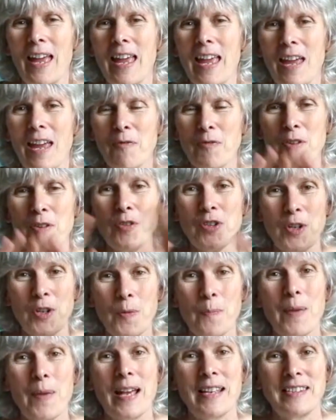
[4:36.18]
If you do
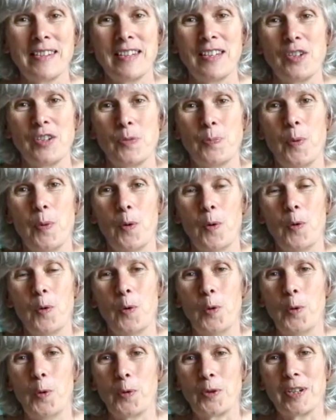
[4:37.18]
message
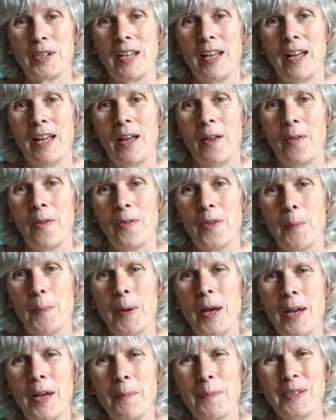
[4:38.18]
board, the
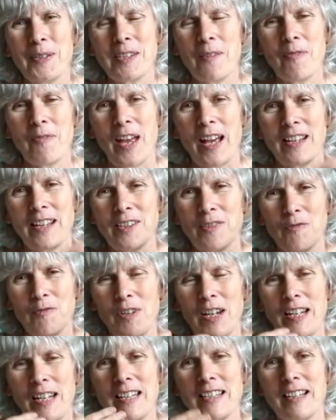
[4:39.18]
purpose of that is
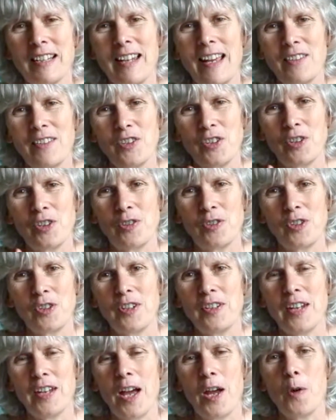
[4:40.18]
really to let
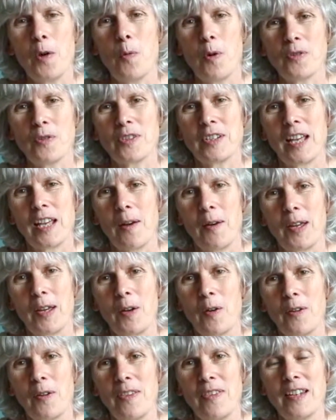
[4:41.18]
children know what's going
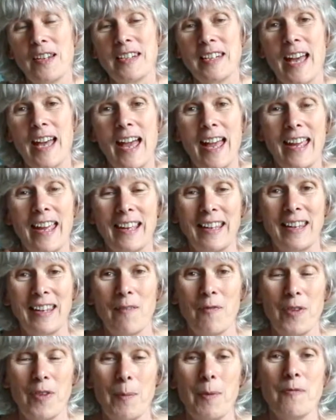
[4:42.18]
on in the day and
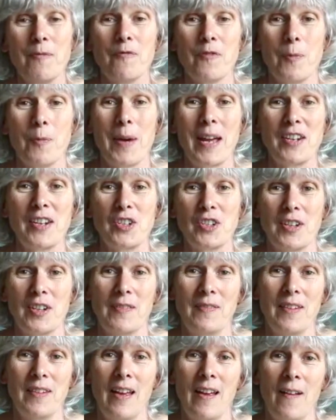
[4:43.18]
give them
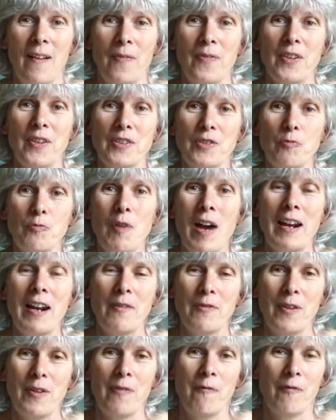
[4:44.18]
information that's
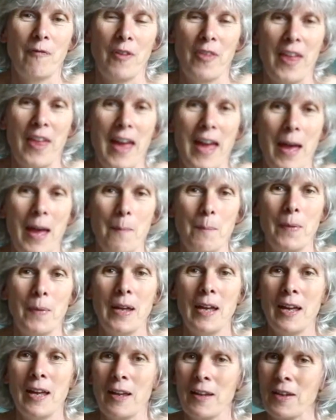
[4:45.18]
relevant for them.
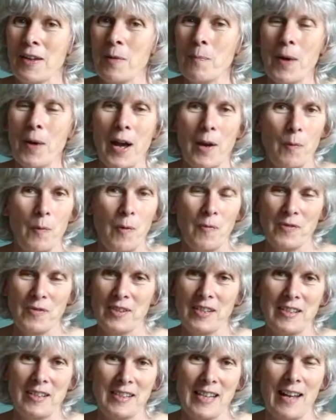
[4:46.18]
You might want
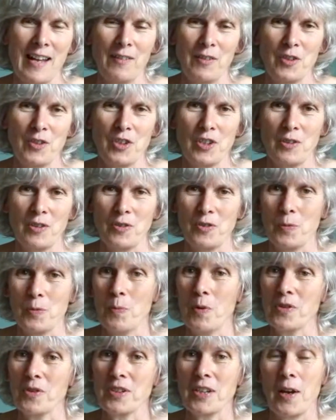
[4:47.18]
to tell children
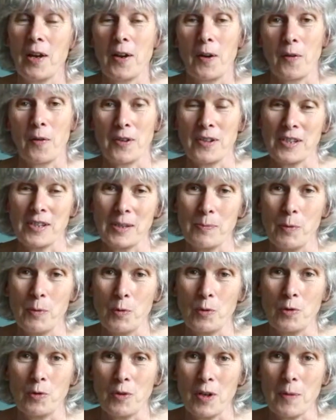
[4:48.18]
what's going on at
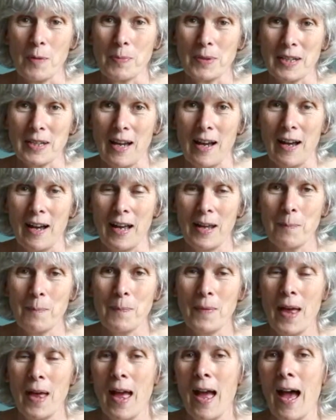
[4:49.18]
small group
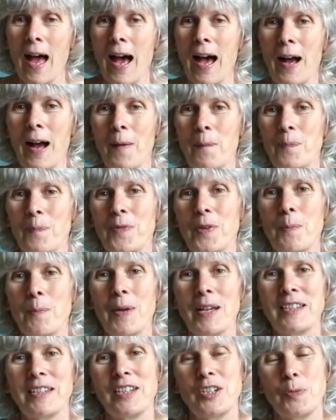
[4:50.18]
time. The
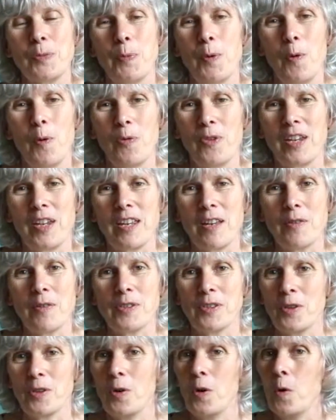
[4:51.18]
message board that you
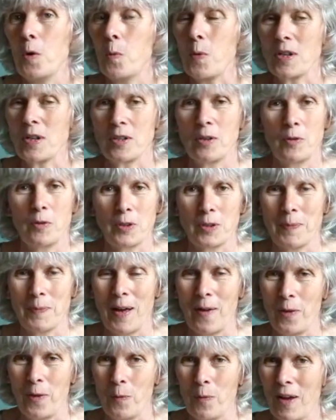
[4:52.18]
saw, we talked
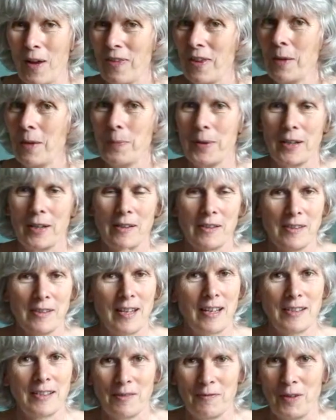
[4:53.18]
about the weather because
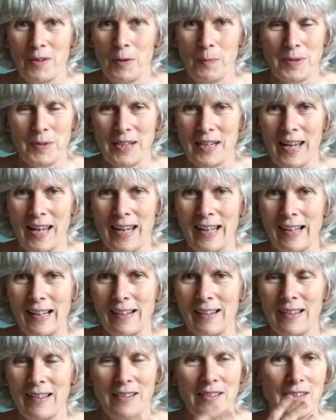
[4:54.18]
that's filmed in
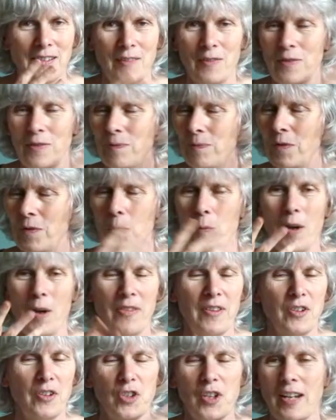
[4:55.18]
England and the
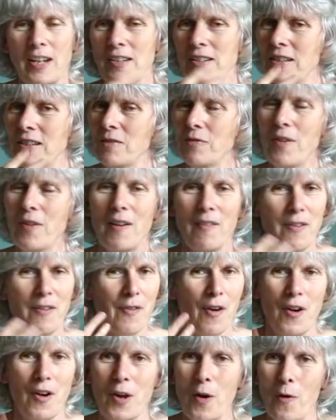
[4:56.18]
weather changes
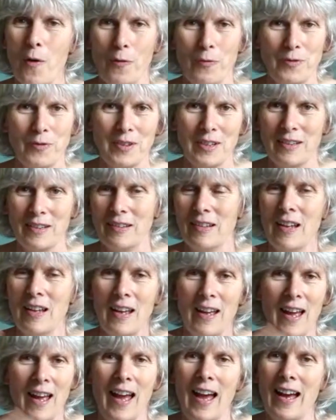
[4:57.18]
very often,
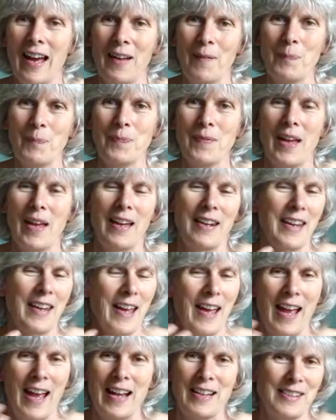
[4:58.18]
and it
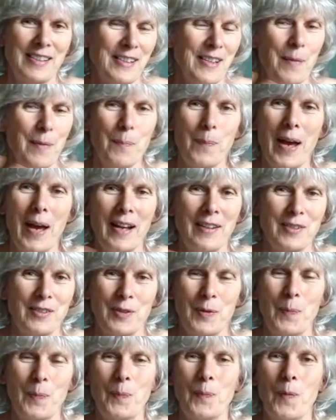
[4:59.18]
has an impact
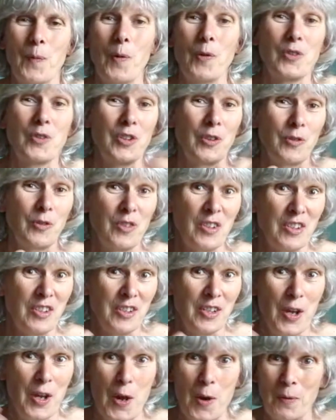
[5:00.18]
on what children
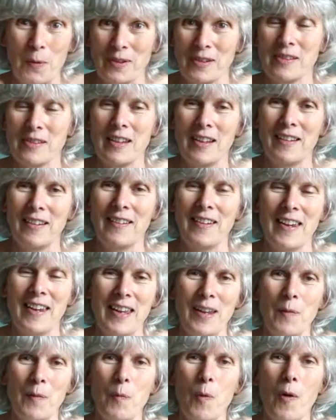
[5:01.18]
do and
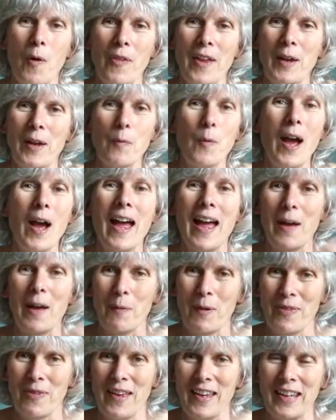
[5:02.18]
certainly what they wear
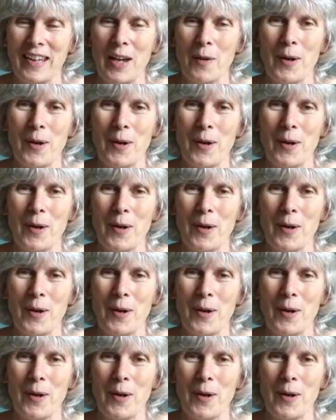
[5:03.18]
when they go